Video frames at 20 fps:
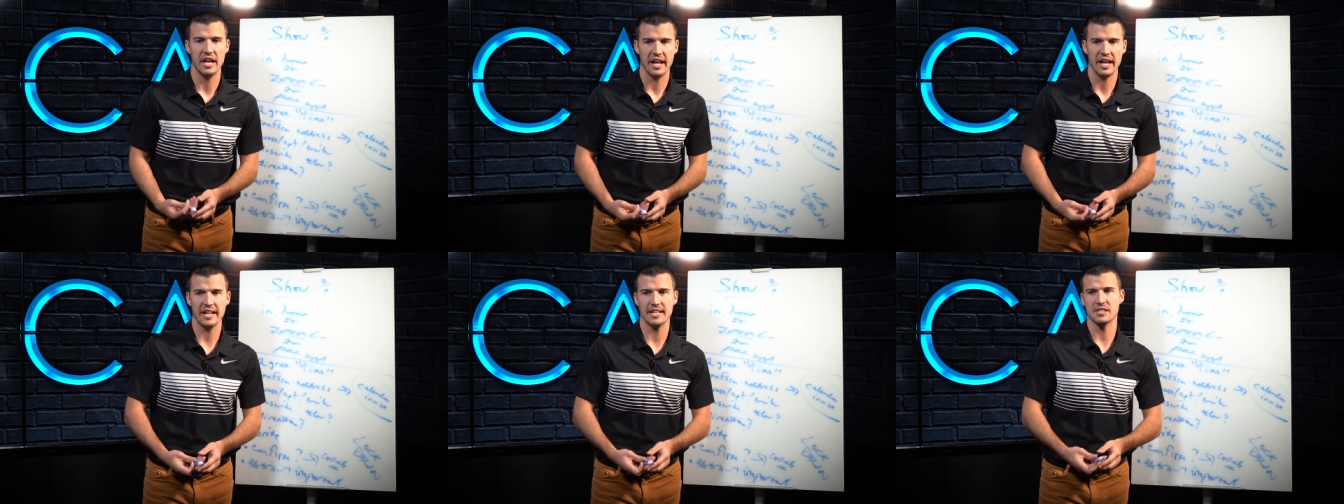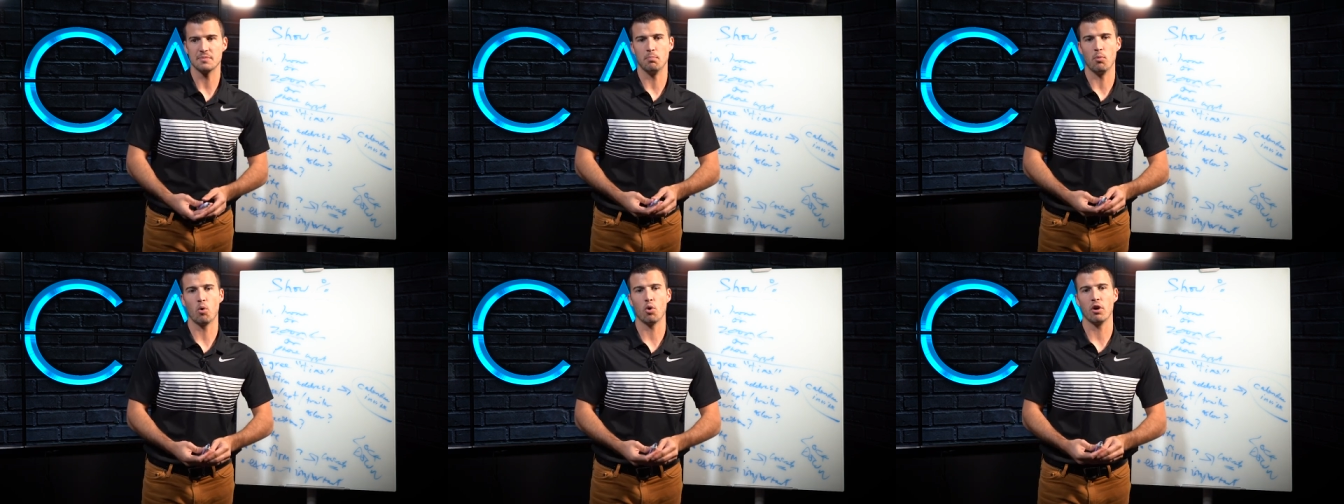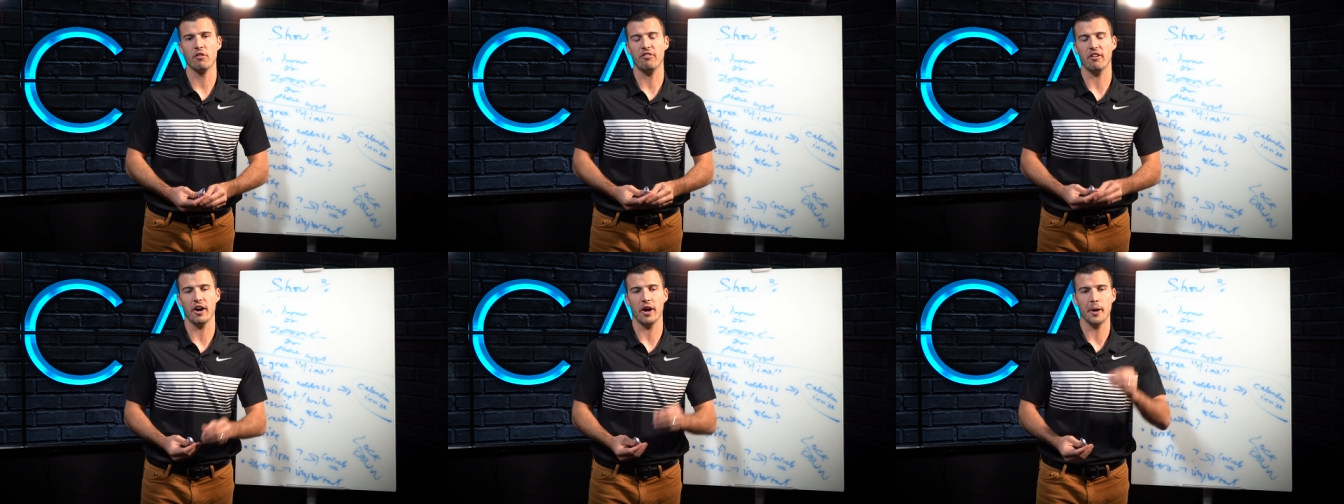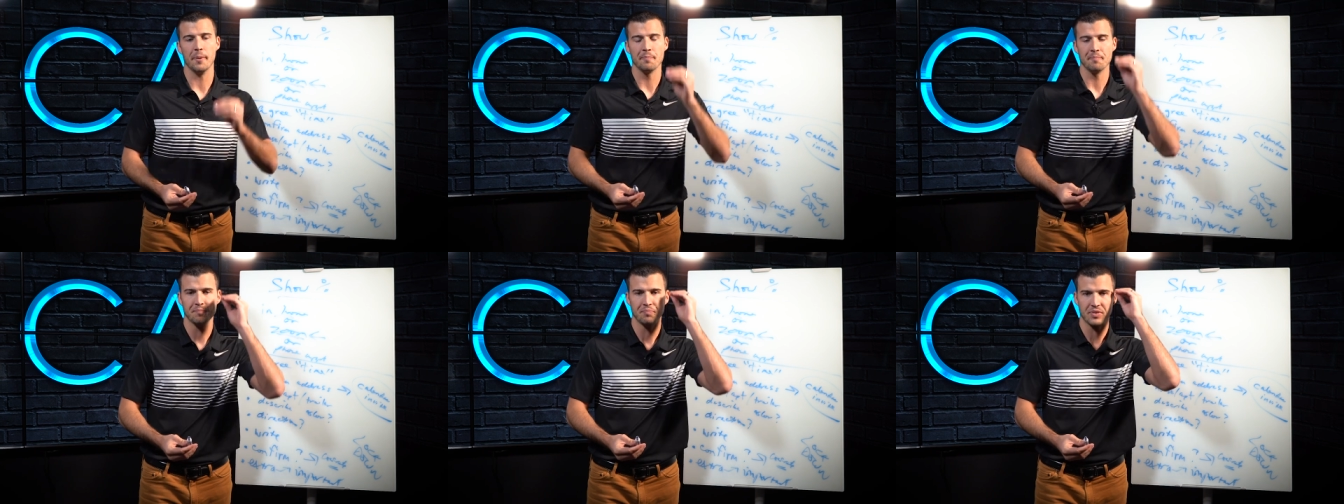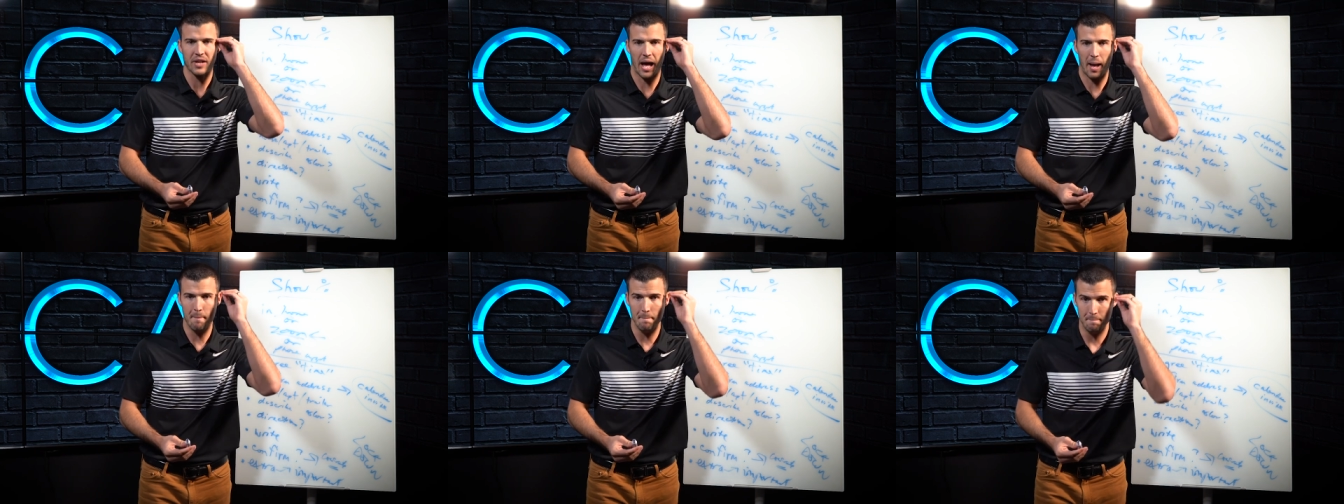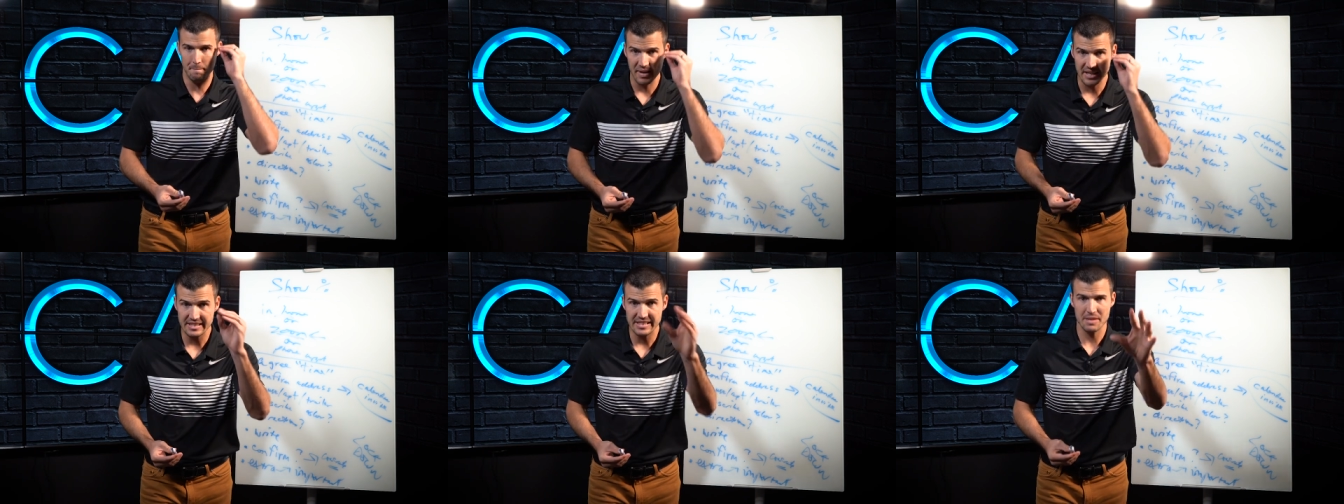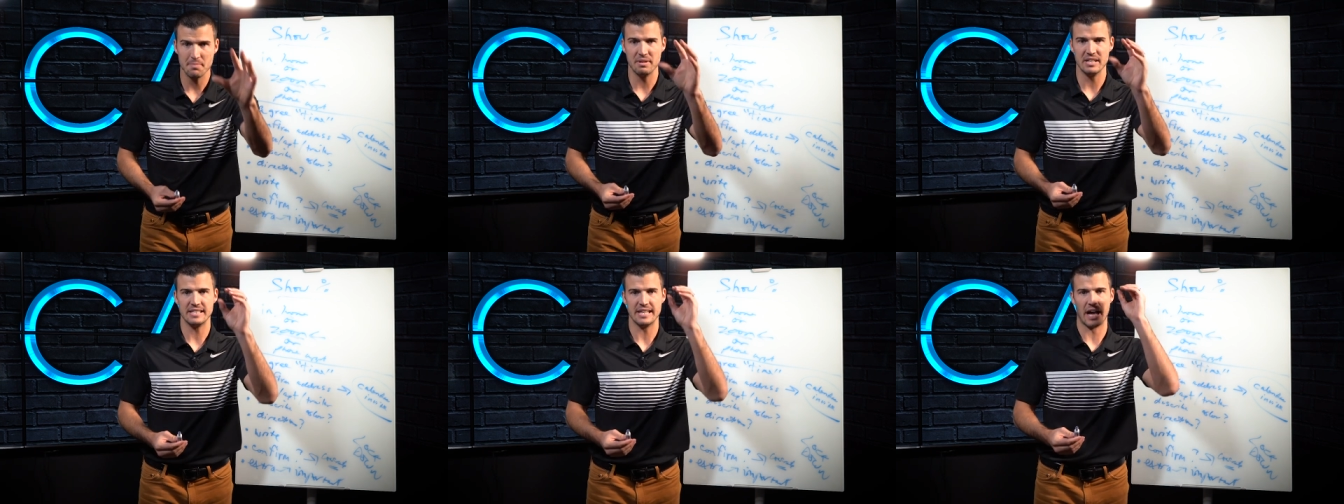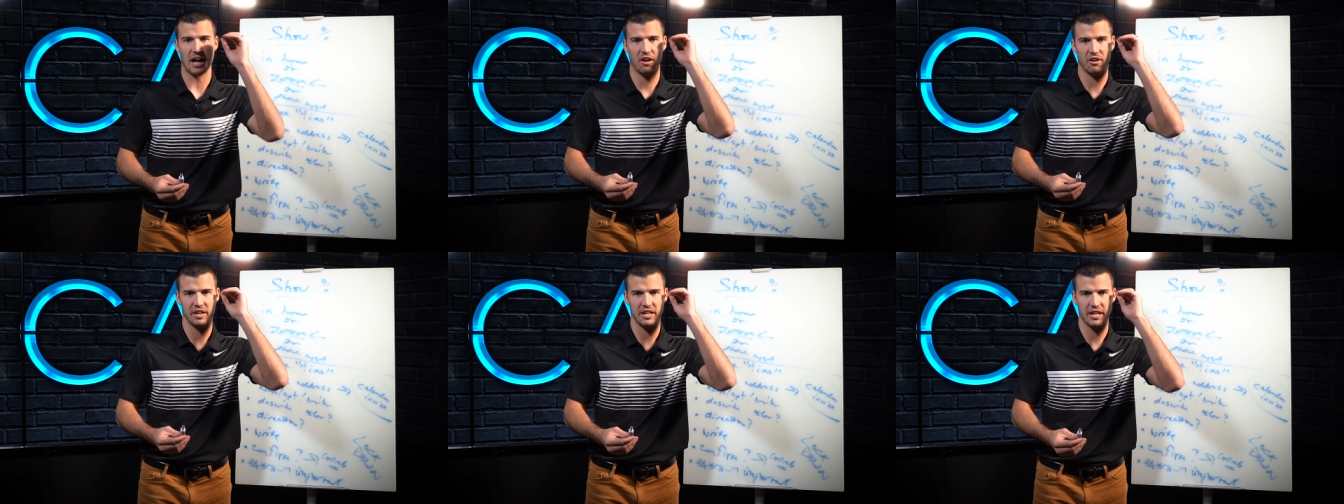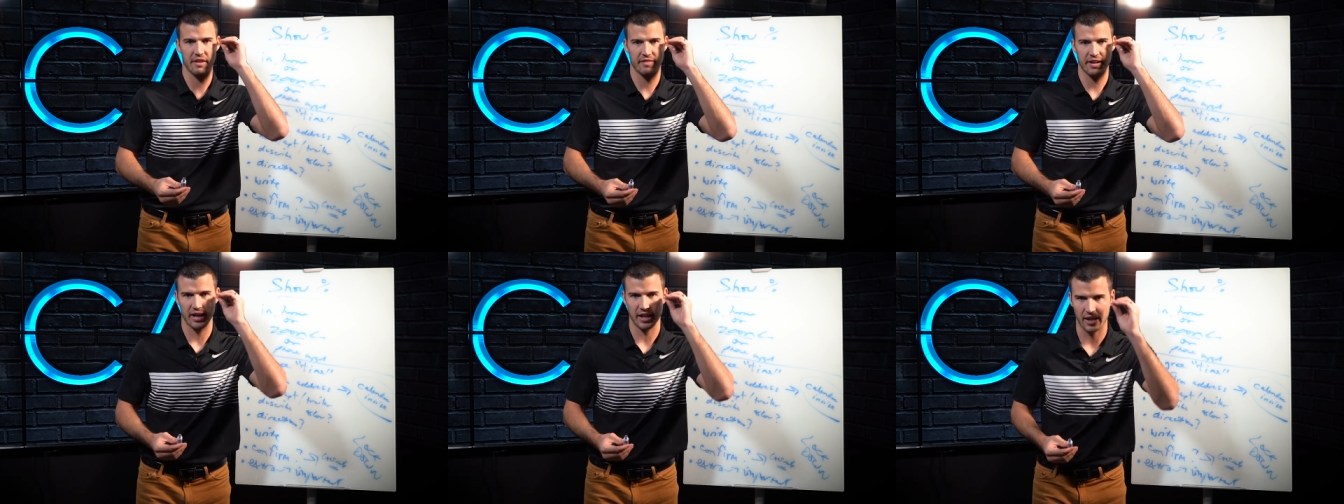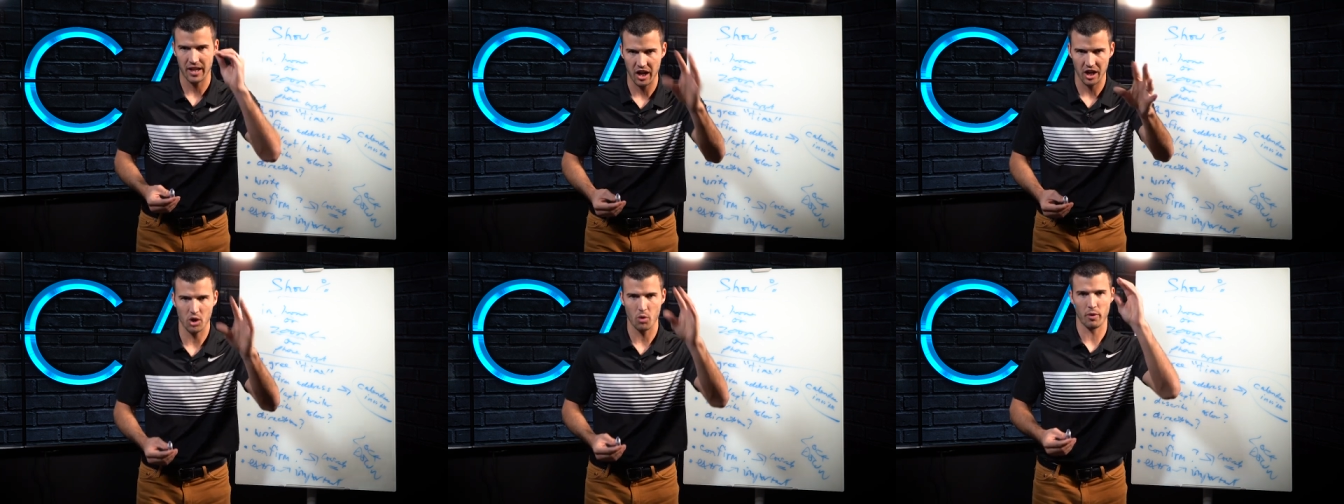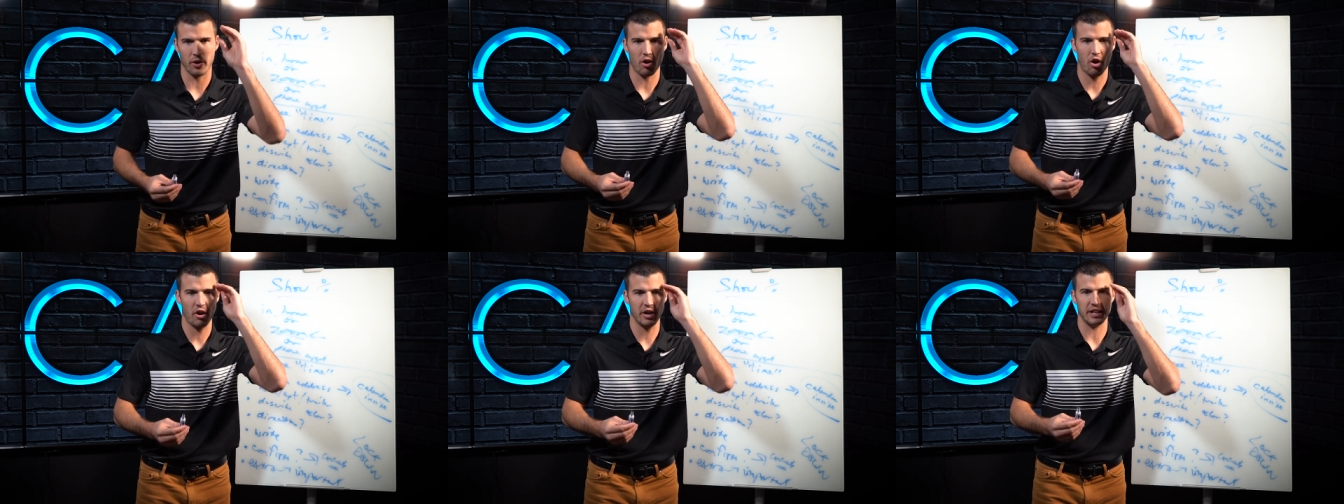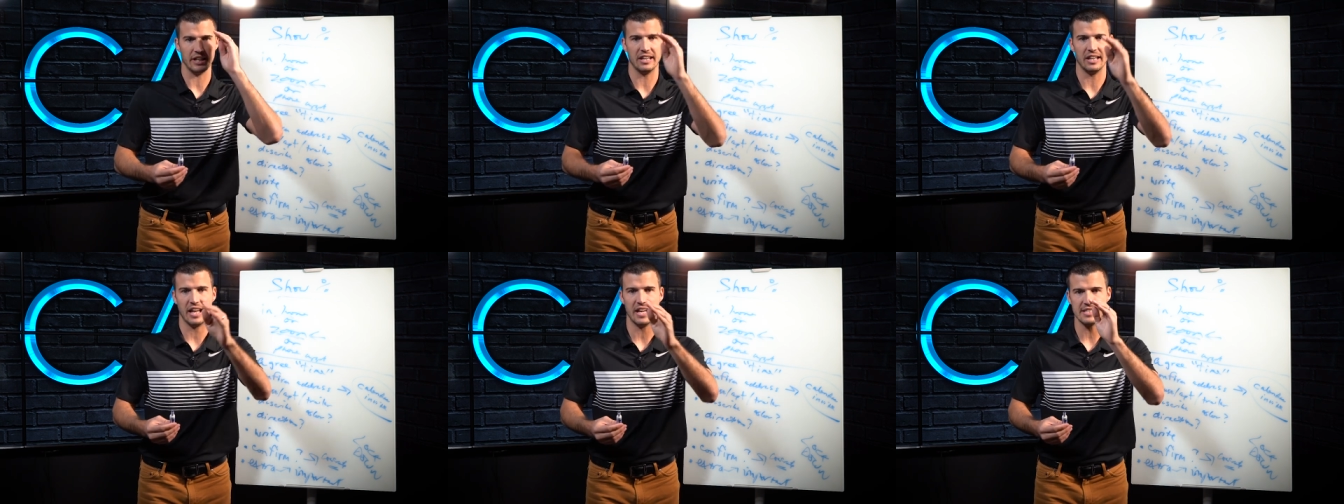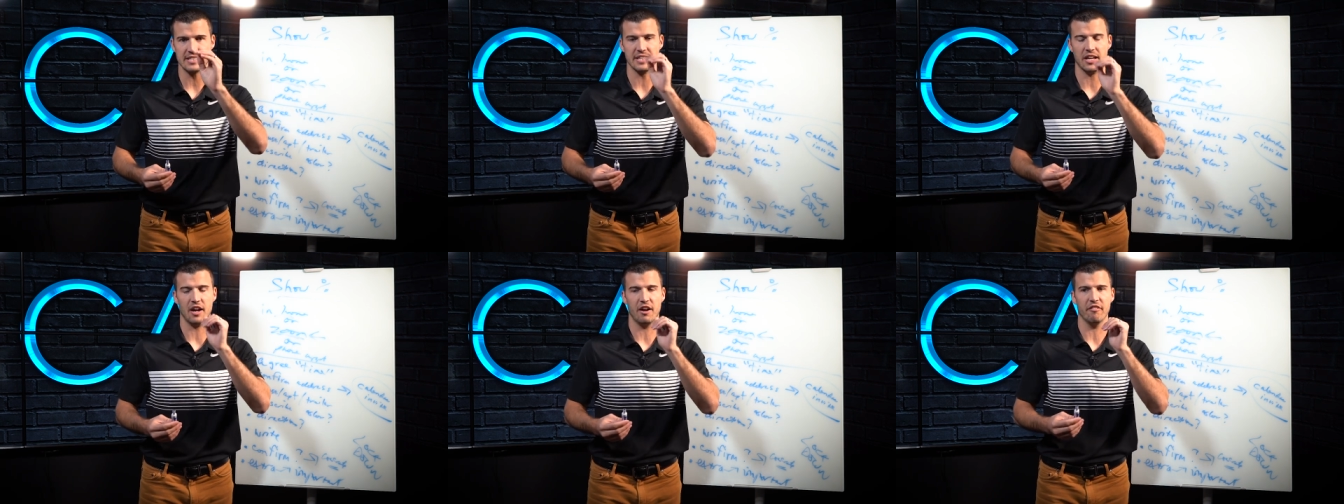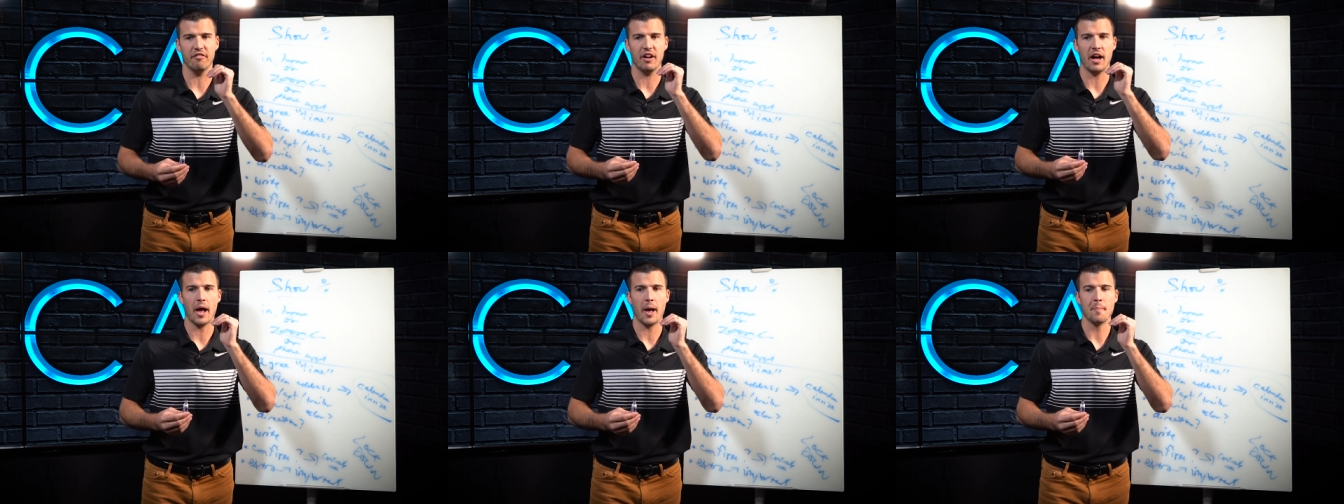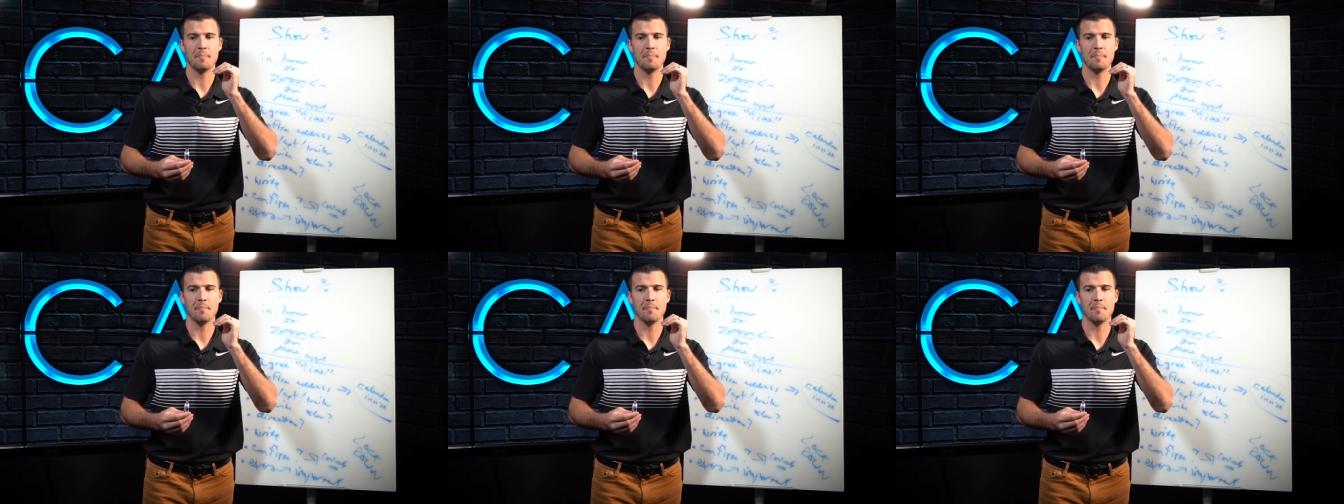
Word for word: It's more of a I'm busy mentality, I've got a lot going on, and less of,